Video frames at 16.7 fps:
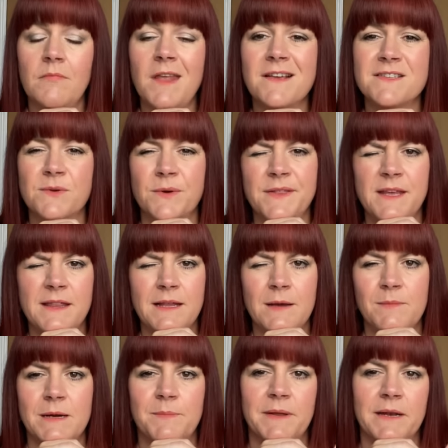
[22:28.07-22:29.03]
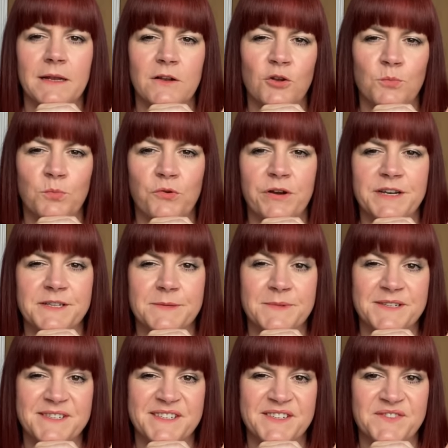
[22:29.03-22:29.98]
So I think that might be a little upgrade to
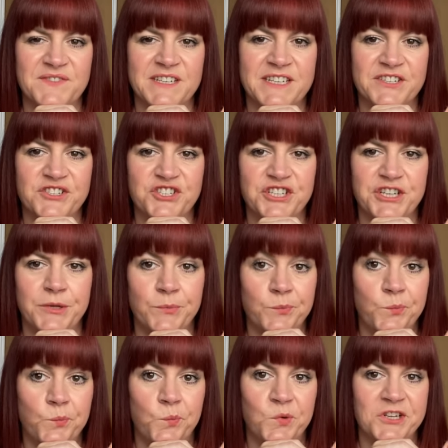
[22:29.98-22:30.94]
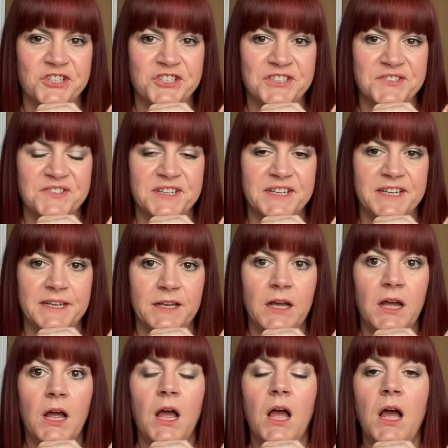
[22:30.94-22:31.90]
myself next year, and we shall see.
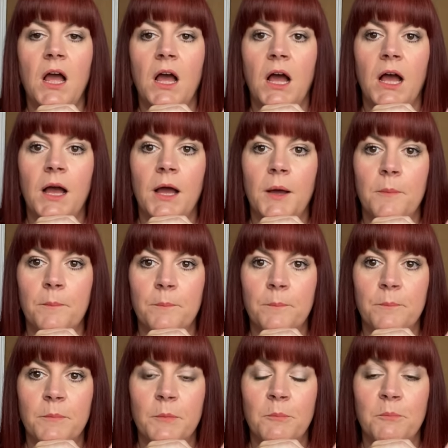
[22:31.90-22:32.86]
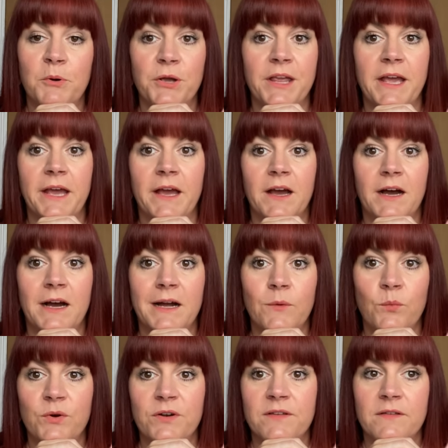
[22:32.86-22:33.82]
But yeah, I
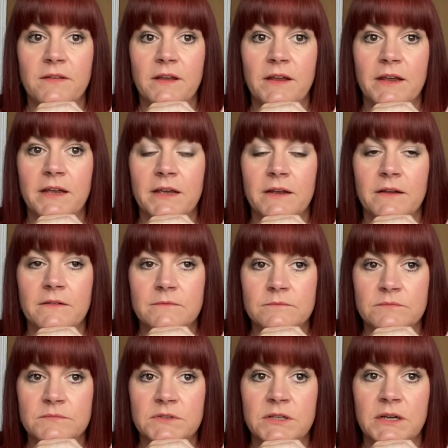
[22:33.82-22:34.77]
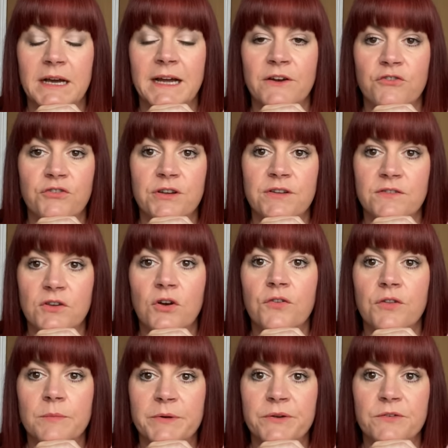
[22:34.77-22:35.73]
would say that Andrea's
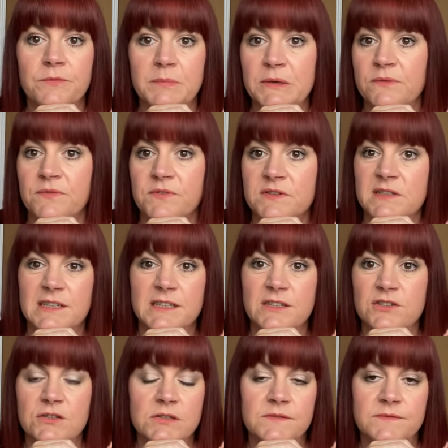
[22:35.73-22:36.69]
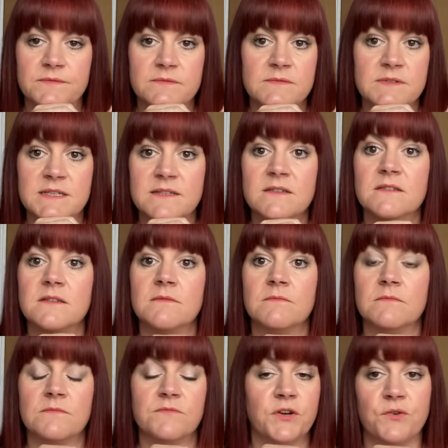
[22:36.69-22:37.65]
got the most beautiful selection of scissors
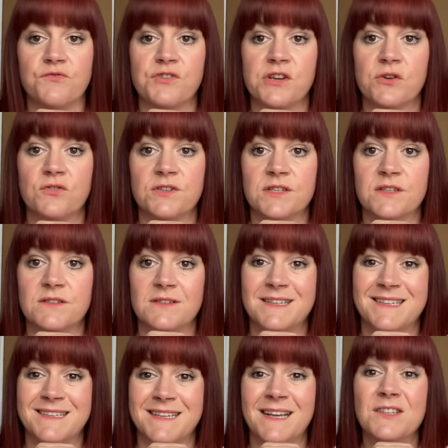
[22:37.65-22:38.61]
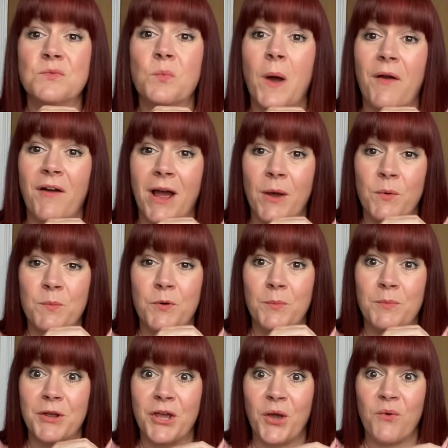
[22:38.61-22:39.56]
and rotary cutters, and that's where I would
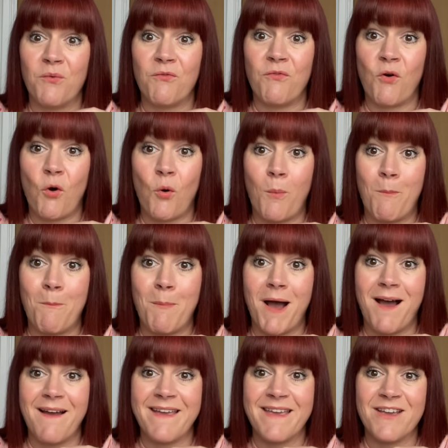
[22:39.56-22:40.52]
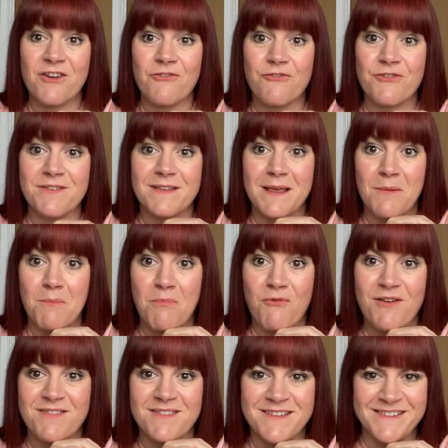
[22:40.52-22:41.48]
probably go for my crazy
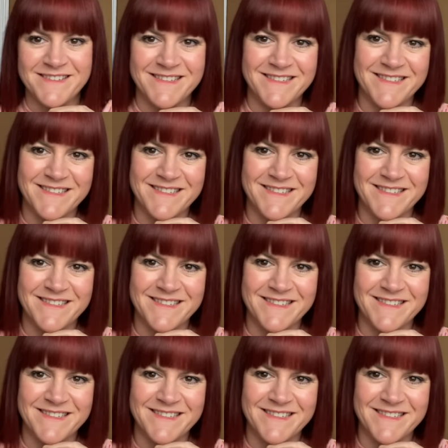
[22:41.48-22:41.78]
presents.